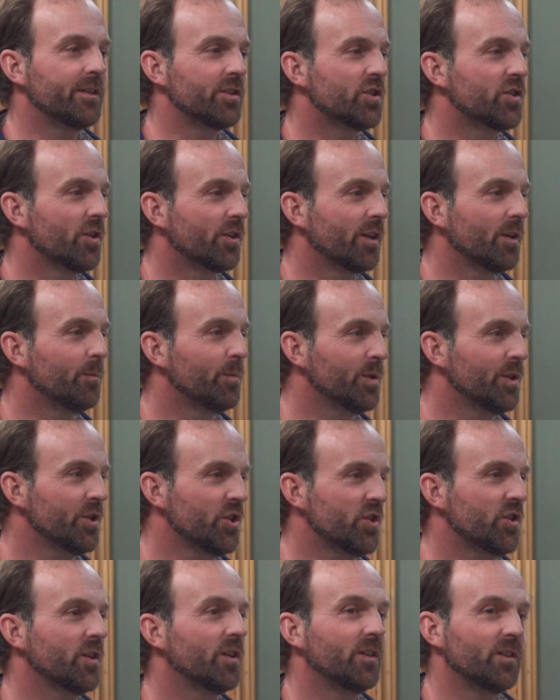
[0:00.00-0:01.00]
at Sugar
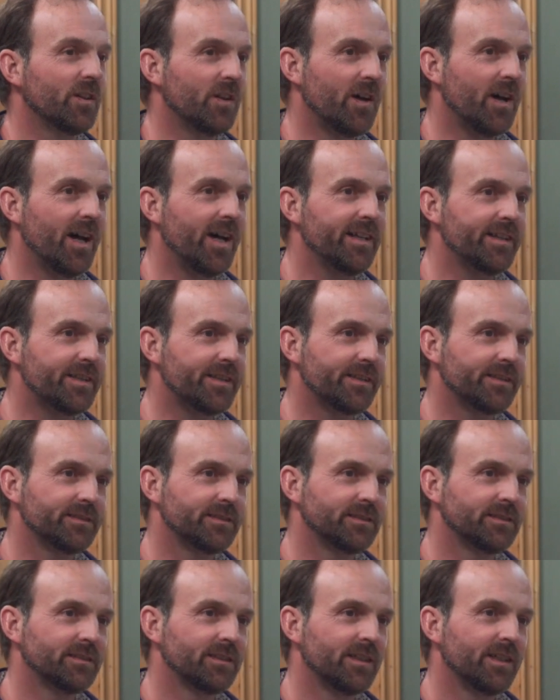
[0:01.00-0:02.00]
Bush a lot,
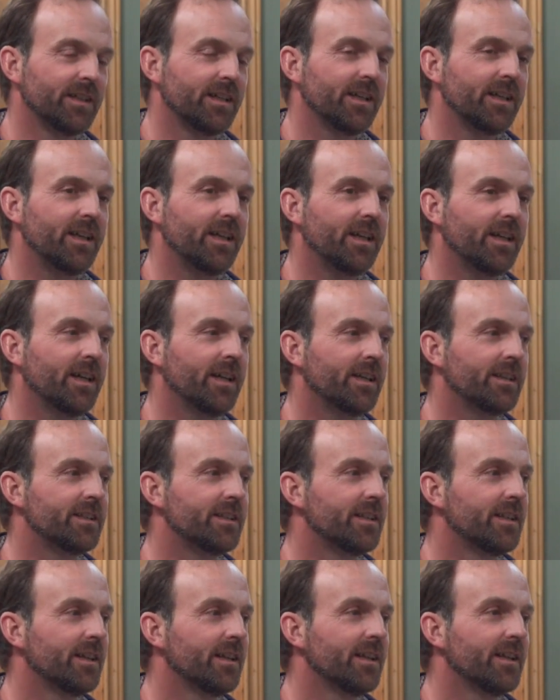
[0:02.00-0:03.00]

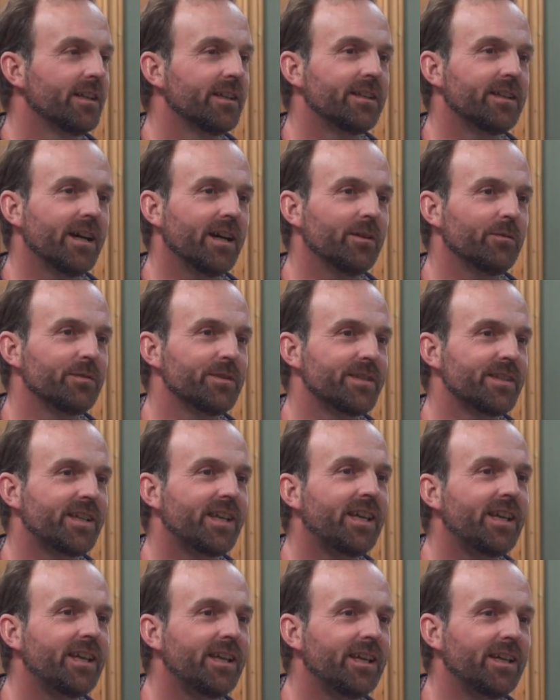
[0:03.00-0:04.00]
and that was
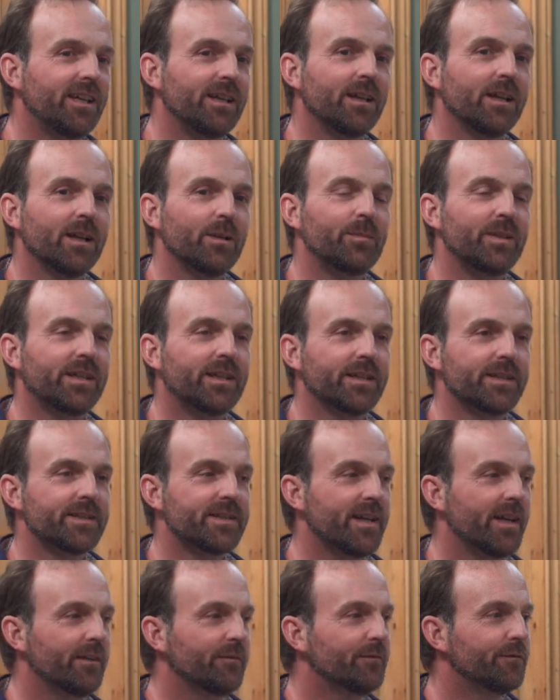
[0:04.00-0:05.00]
key
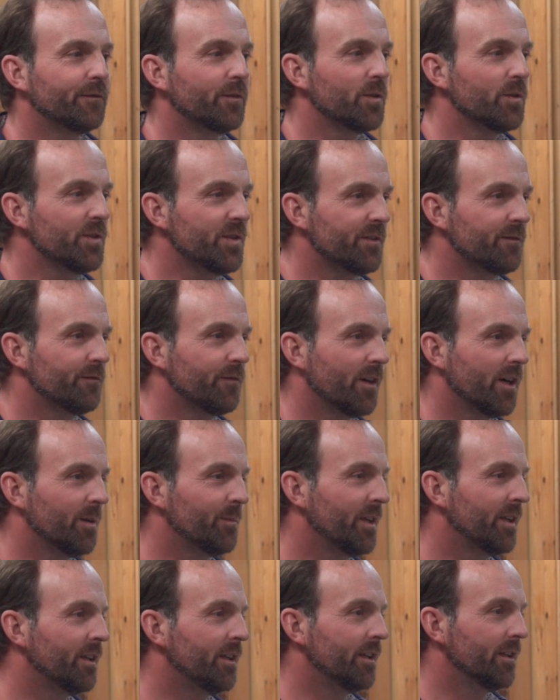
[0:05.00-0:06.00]
because that first
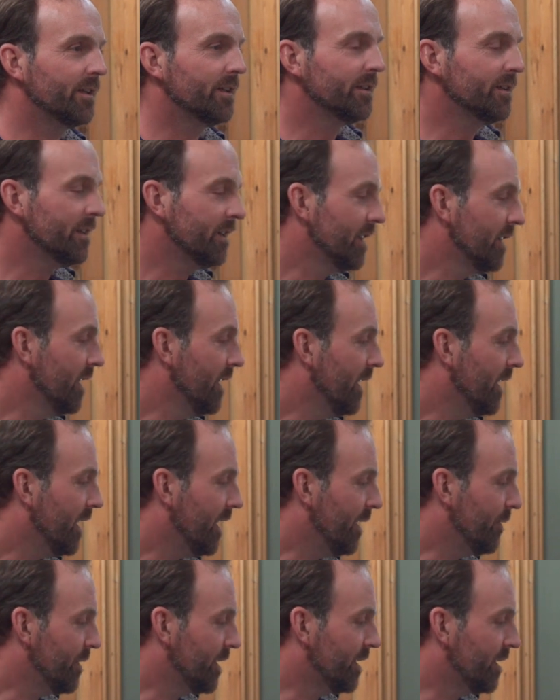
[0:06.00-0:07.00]
farming year,
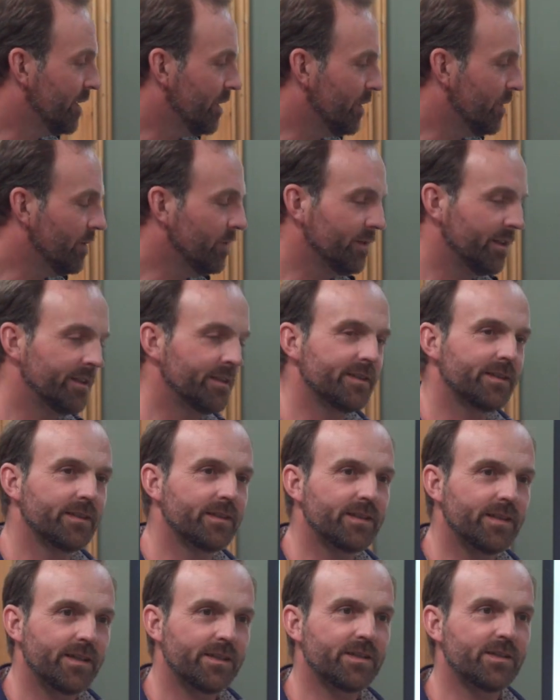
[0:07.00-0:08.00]
I would go into
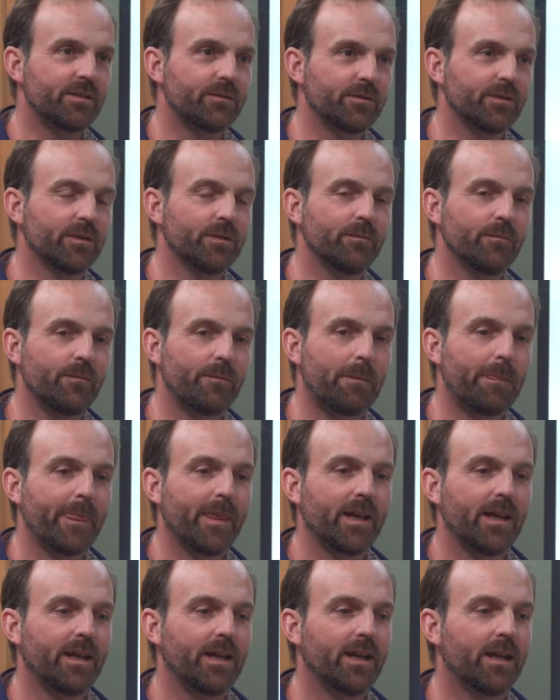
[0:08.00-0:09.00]
the tasting room,
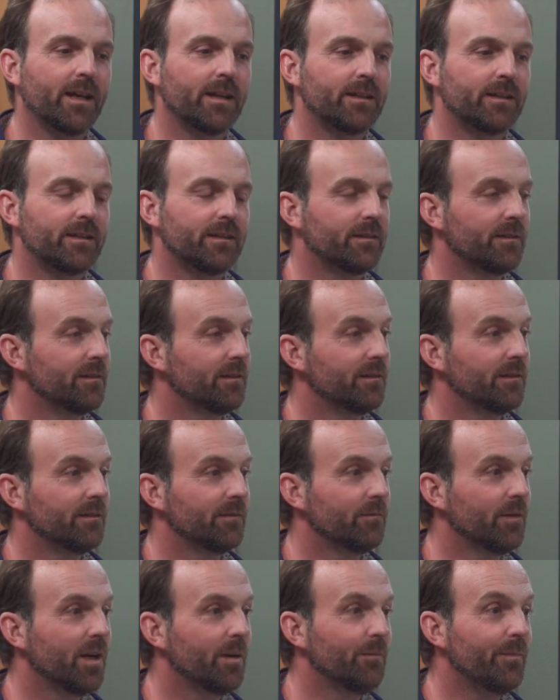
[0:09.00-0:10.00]
and
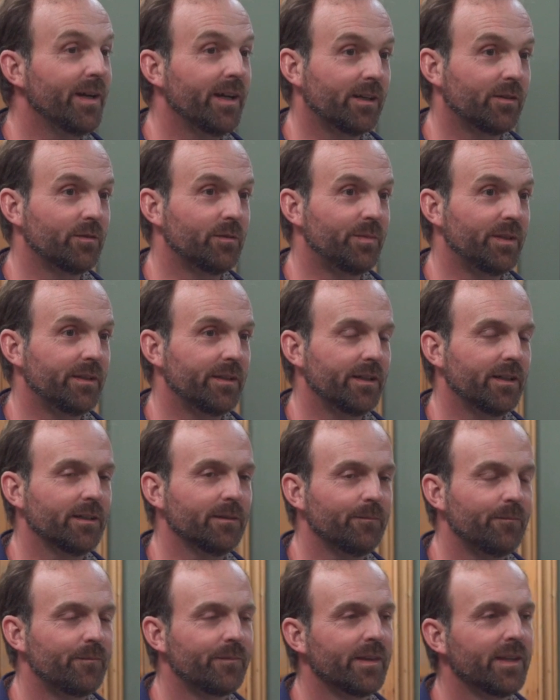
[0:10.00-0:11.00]
Rob Peck would be
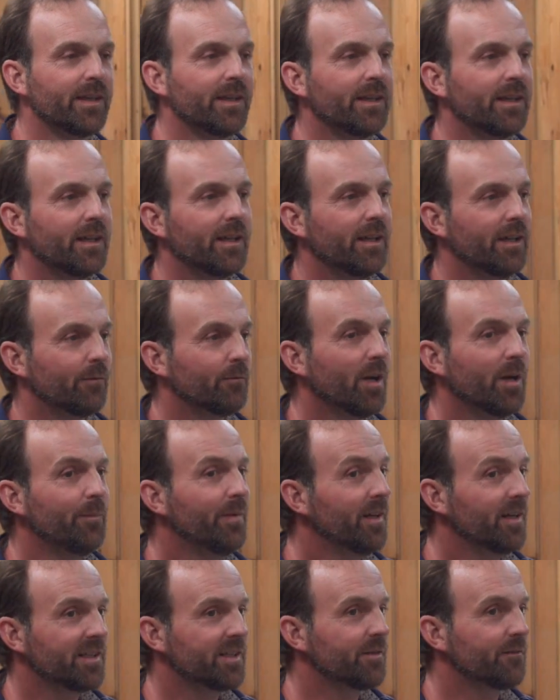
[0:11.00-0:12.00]
there. And Rob
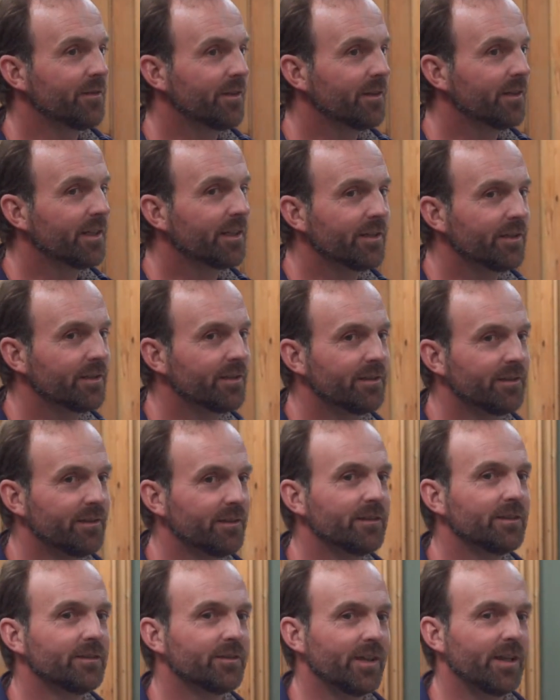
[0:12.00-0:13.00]
Peck's a very good
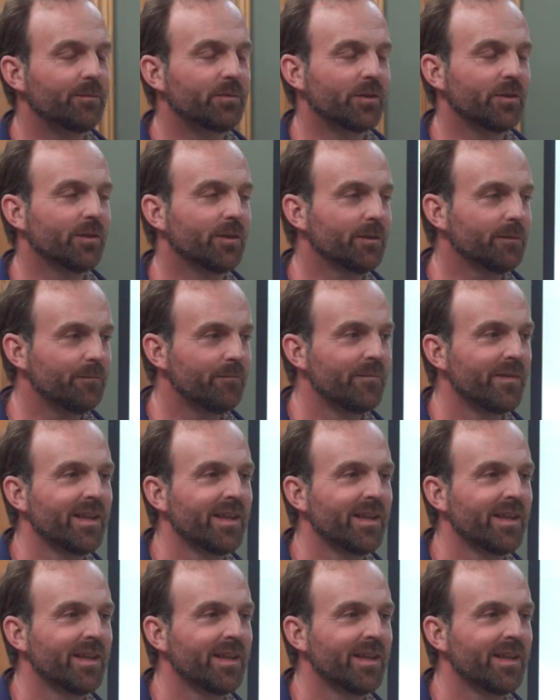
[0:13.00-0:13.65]
grape grower.